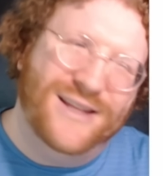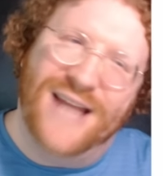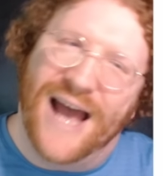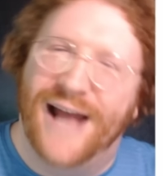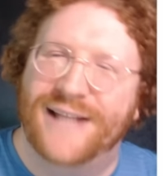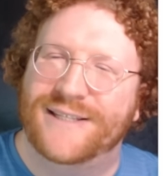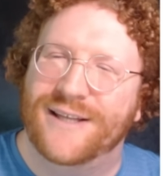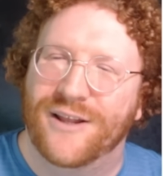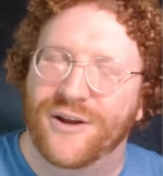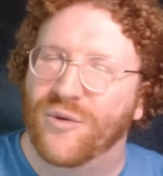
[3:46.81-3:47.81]
That's
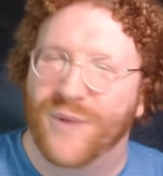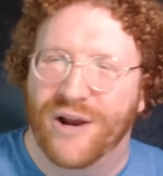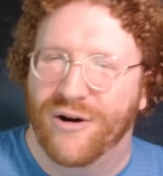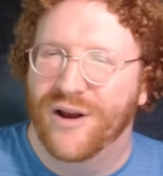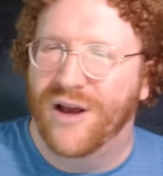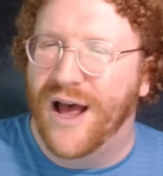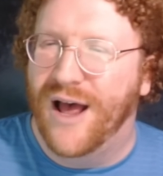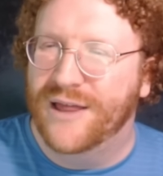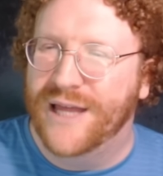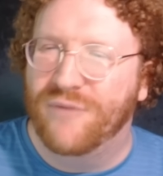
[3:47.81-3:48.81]
a little weird.
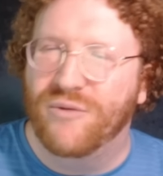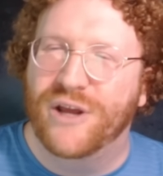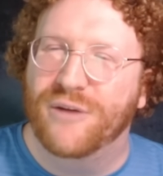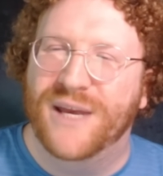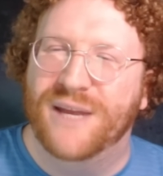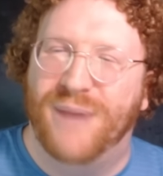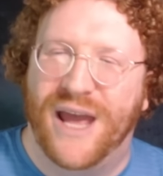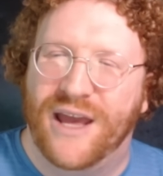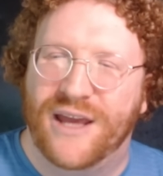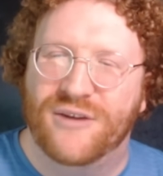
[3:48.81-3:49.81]
Like, what do you mean
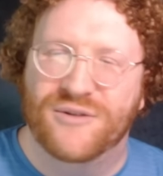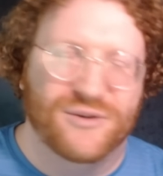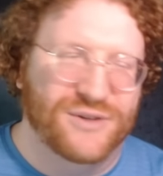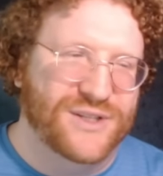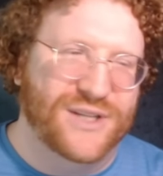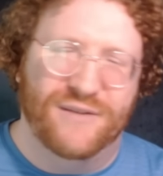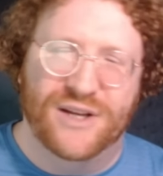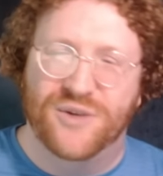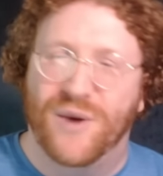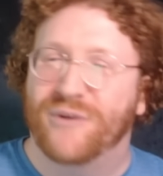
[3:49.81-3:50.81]
paying users in
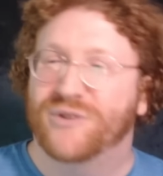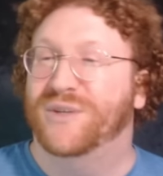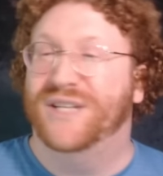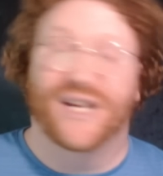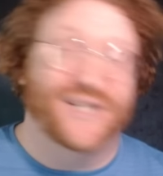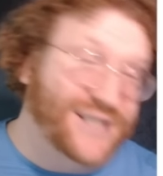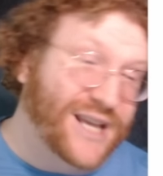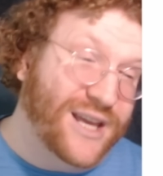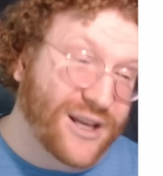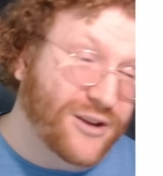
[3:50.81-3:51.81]
72 hours? Was it a
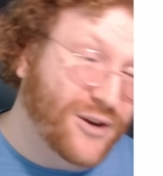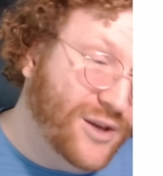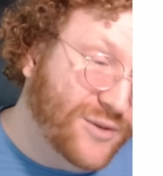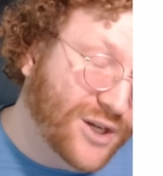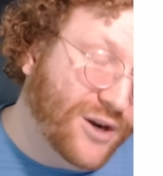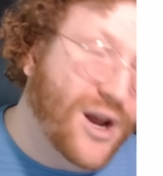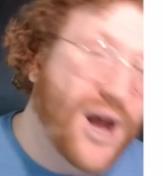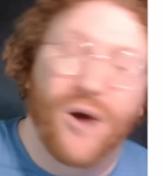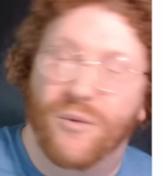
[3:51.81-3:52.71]
singular user?